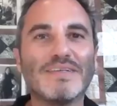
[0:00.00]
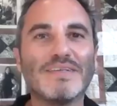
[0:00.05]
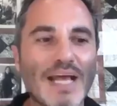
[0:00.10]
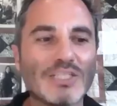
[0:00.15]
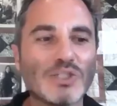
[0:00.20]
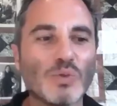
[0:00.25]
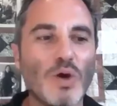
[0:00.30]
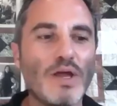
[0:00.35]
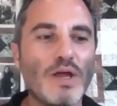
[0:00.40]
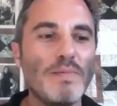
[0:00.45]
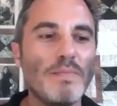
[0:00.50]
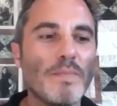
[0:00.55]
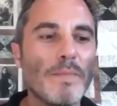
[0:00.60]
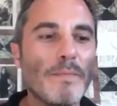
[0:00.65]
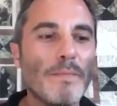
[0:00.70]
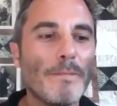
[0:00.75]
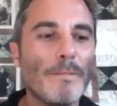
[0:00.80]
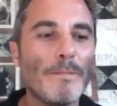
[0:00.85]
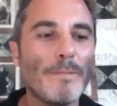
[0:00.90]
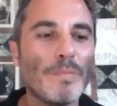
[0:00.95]
the next one?
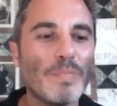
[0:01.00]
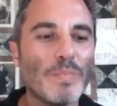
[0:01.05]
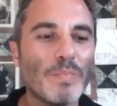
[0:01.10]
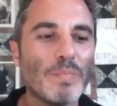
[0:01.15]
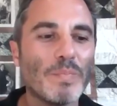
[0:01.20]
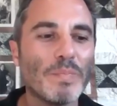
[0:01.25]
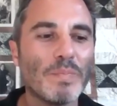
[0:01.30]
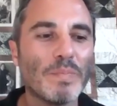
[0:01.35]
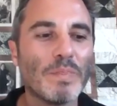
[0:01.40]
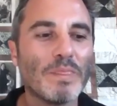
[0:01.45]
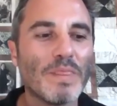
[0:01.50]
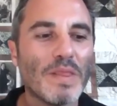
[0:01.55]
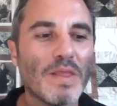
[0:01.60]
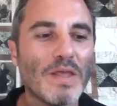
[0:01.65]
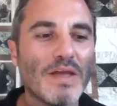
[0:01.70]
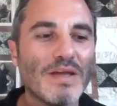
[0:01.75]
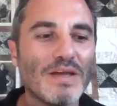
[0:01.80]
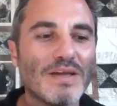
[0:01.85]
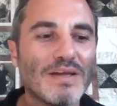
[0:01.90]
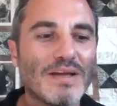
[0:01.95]
Yes.
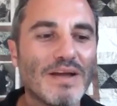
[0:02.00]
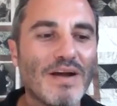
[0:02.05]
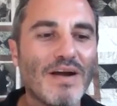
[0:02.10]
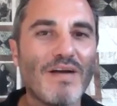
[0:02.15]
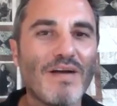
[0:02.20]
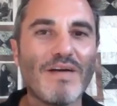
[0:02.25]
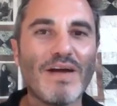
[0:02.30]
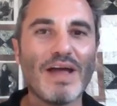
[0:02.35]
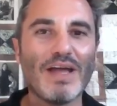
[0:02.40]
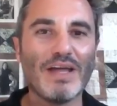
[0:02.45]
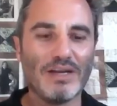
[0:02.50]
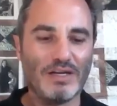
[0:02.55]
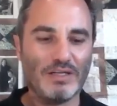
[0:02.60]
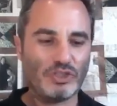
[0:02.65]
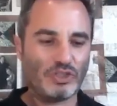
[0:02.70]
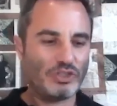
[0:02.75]
All right,